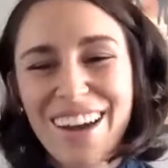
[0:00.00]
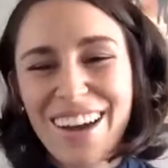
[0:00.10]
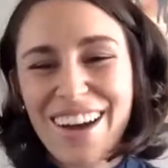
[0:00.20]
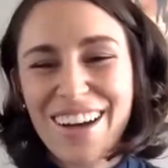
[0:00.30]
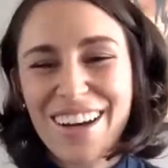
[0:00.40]

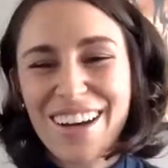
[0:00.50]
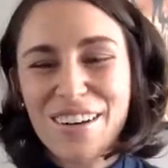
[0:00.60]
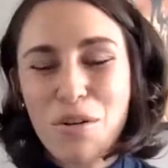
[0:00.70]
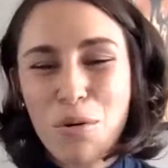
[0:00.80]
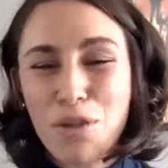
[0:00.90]

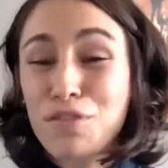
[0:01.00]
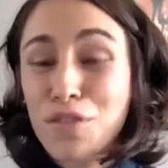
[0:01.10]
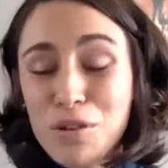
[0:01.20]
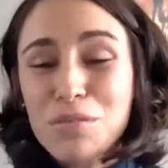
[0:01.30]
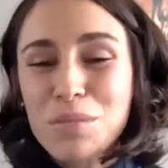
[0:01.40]
or
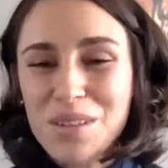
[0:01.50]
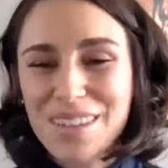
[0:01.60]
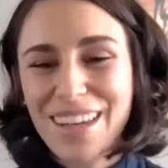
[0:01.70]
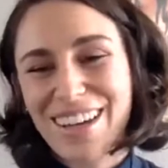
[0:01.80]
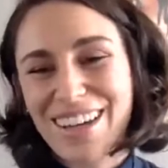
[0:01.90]
folk
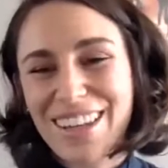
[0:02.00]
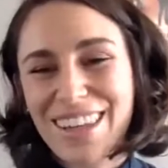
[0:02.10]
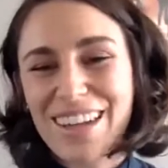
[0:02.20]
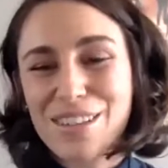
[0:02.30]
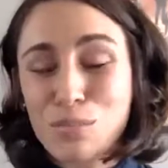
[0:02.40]
music
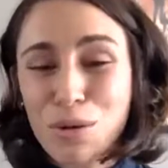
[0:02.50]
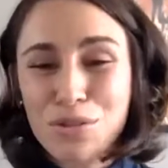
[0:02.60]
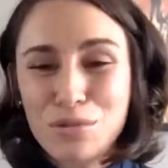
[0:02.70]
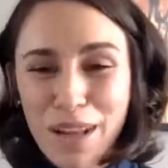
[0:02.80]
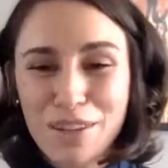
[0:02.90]
that is
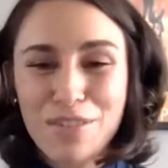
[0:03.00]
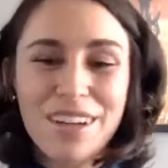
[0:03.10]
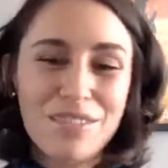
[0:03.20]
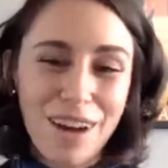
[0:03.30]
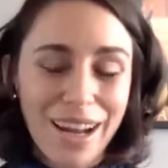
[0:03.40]
most relevant
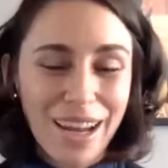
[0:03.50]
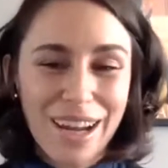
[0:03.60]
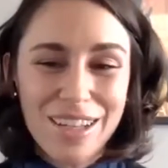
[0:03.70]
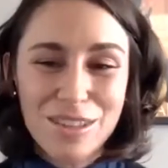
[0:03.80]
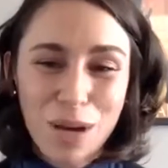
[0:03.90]
and
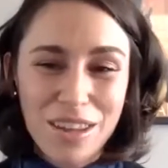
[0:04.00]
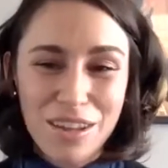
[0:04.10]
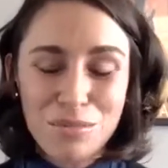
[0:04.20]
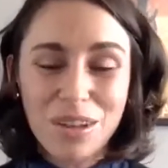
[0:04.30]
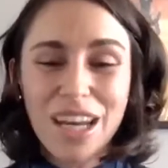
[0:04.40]
recognized by the
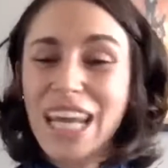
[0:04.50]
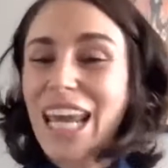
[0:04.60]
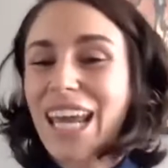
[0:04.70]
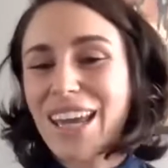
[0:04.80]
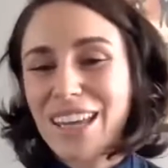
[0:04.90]

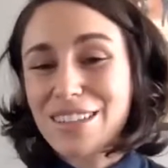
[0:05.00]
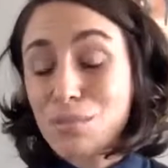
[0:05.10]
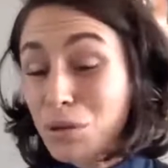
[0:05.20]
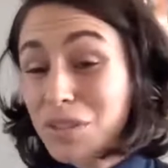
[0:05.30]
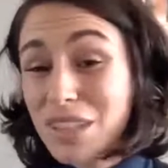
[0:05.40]
community. It's
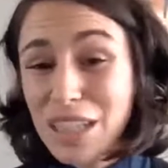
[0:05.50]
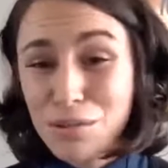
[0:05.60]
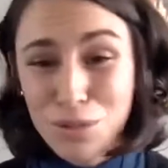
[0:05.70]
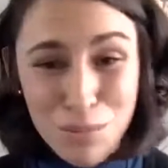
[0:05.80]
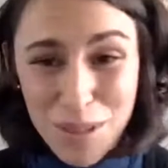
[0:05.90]
mostly
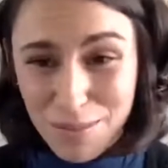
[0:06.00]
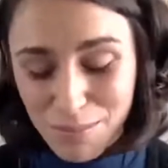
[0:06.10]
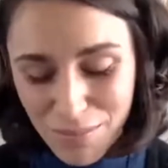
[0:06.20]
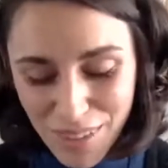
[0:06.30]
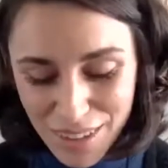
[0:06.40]
group
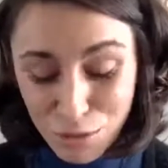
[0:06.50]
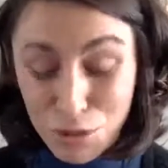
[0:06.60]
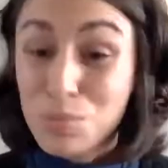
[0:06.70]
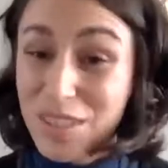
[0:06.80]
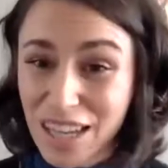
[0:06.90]

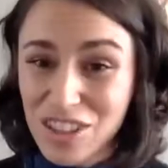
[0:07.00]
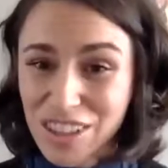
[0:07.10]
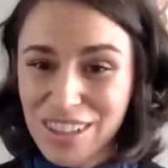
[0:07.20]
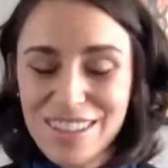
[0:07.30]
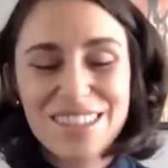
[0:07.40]

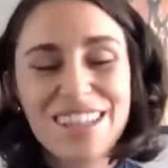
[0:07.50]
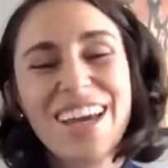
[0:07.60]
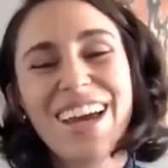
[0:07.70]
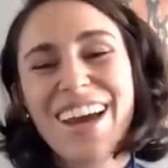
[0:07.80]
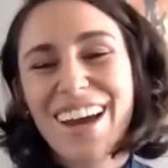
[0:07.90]
sessions.
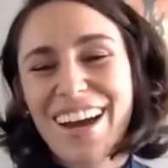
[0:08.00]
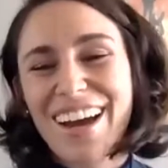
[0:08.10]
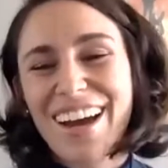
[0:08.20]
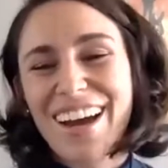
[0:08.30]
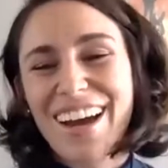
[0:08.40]

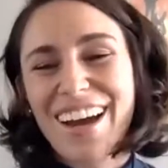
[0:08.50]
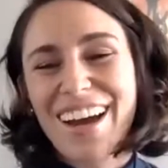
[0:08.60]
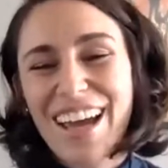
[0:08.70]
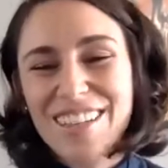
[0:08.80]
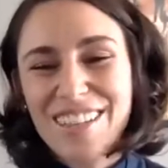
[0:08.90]

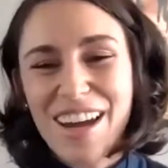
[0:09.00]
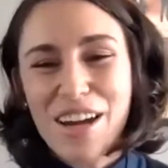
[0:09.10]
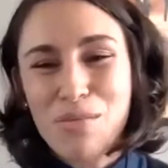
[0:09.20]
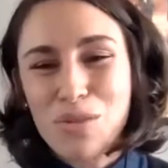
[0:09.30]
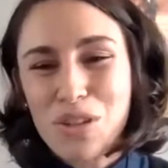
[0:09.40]
And at
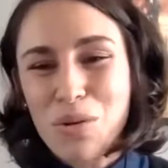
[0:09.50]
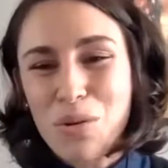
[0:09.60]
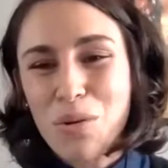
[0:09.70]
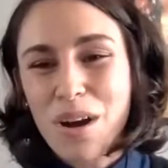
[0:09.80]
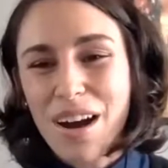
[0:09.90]
times
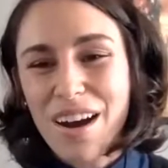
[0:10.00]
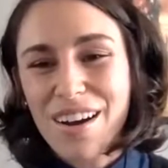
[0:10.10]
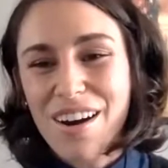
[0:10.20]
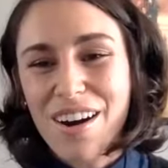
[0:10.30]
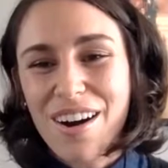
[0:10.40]
you
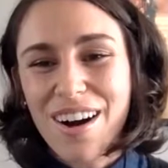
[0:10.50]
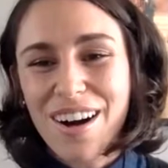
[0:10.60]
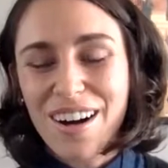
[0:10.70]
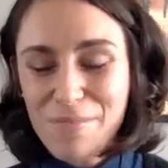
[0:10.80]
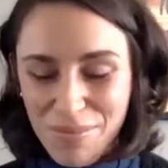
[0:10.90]

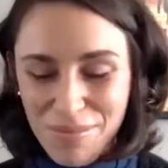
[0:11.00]
are